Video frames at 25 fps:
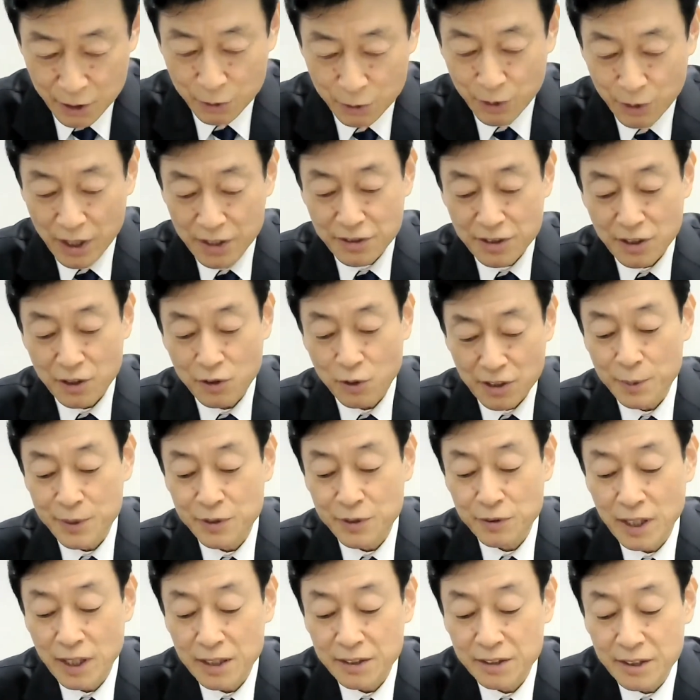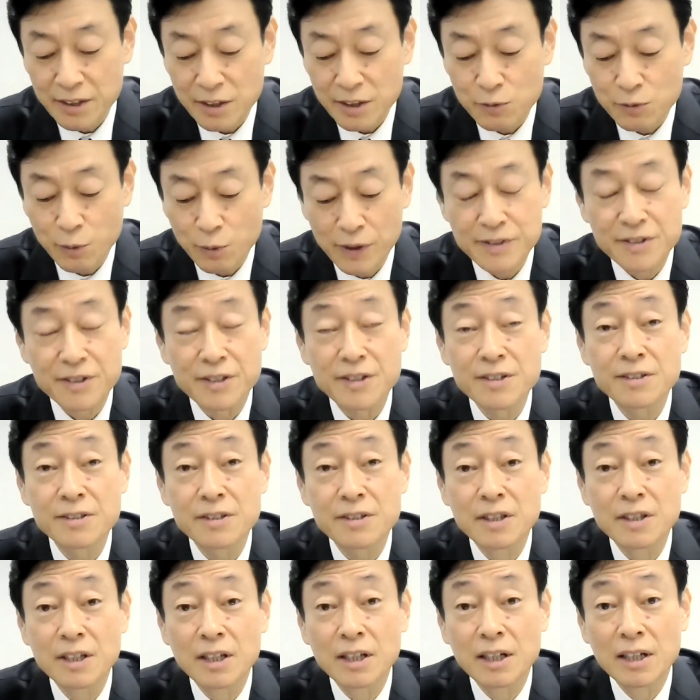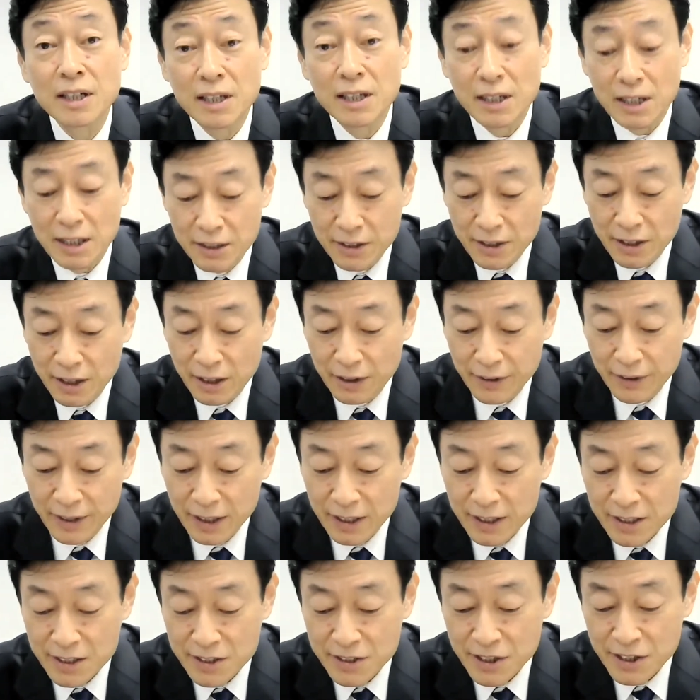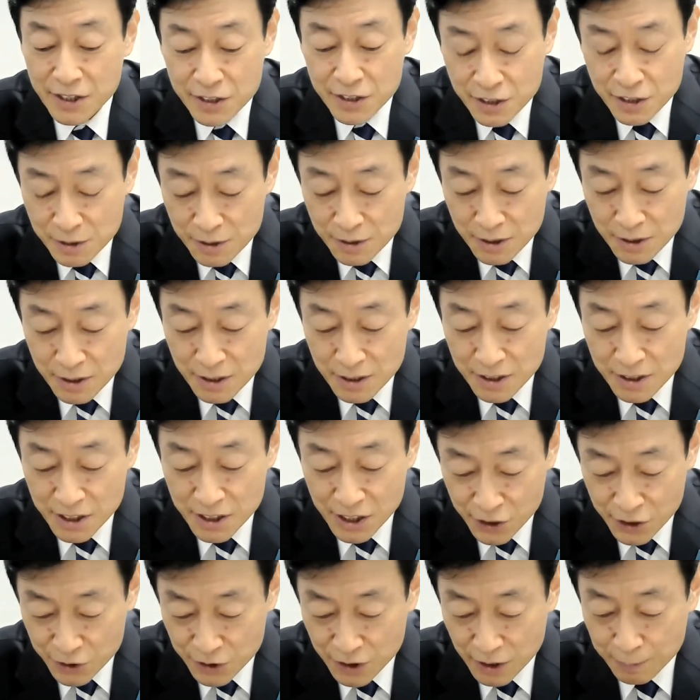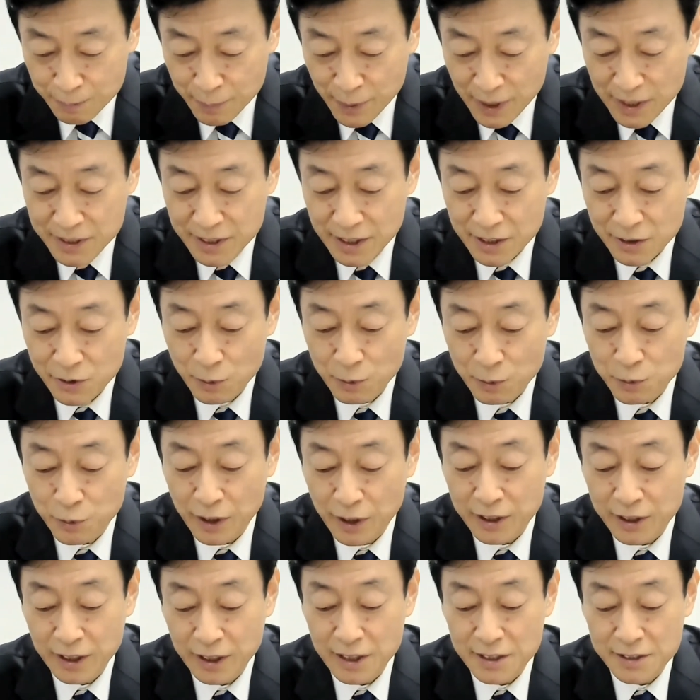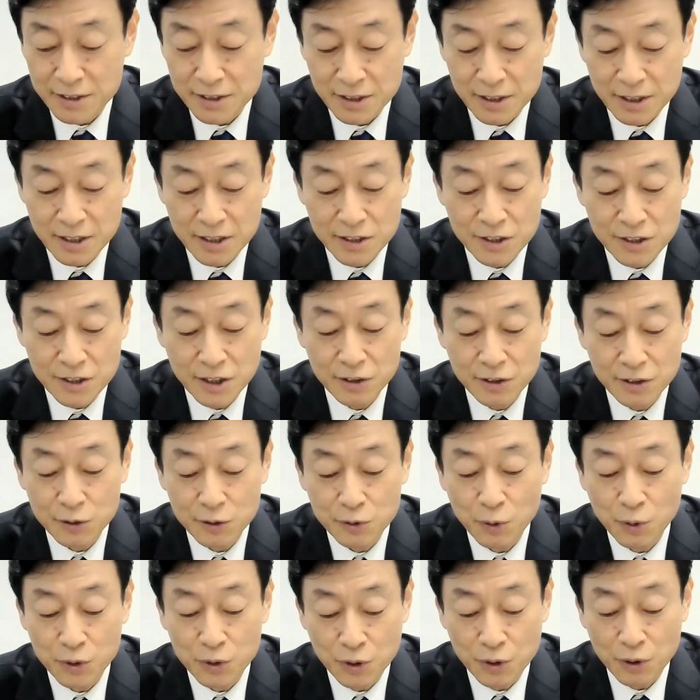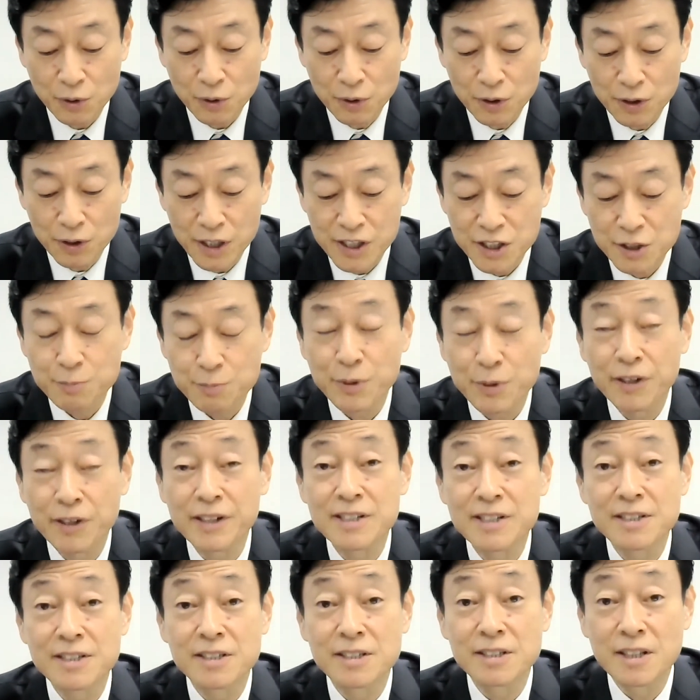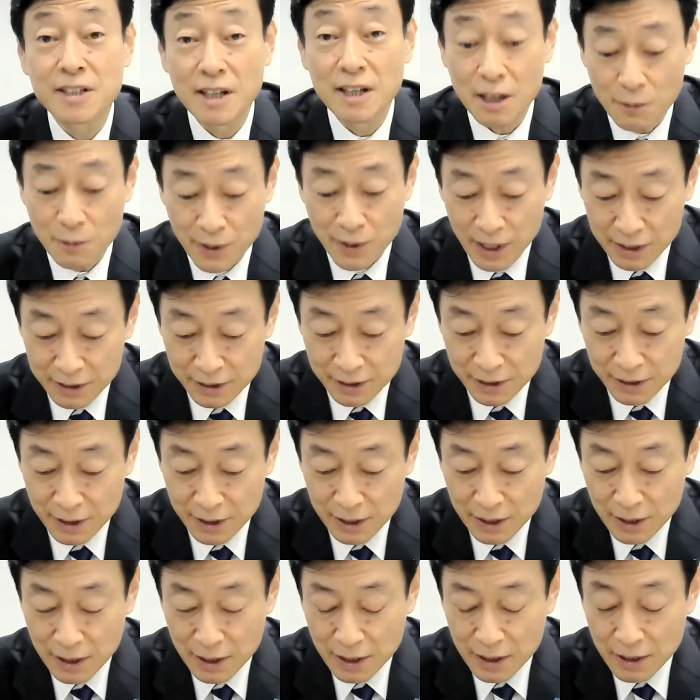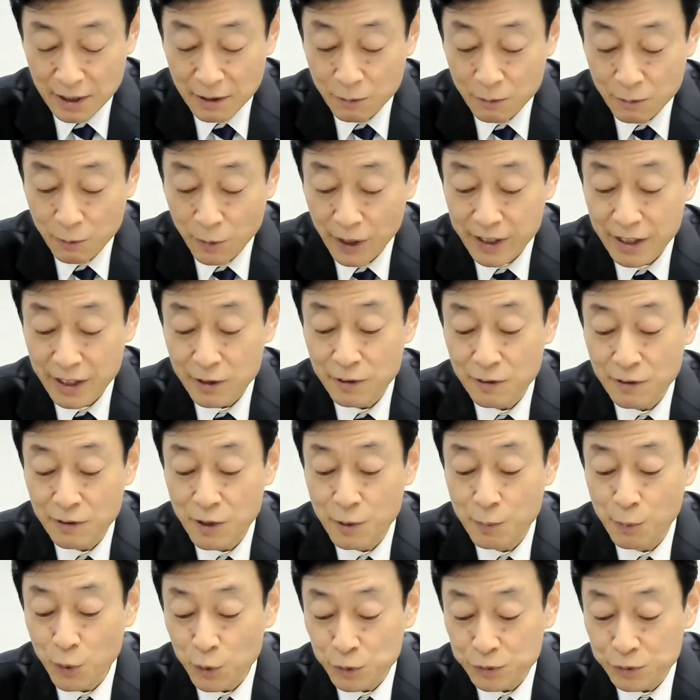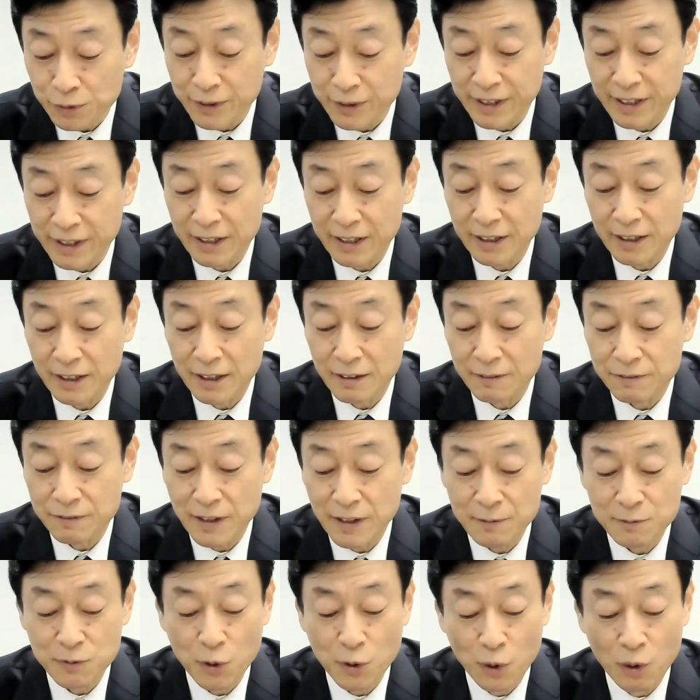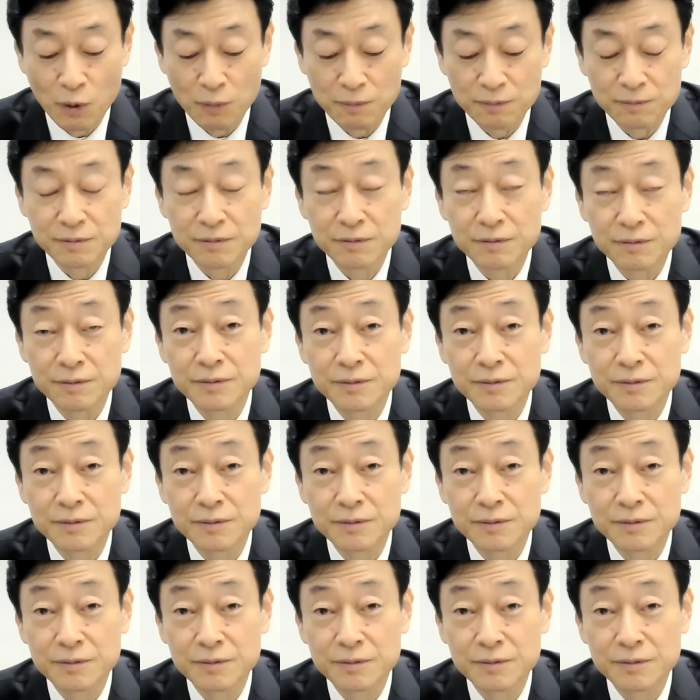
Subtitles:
During the COVID-19 crisis, nearly 60% of workers in central Tokyo experienced telework, working remotely from home.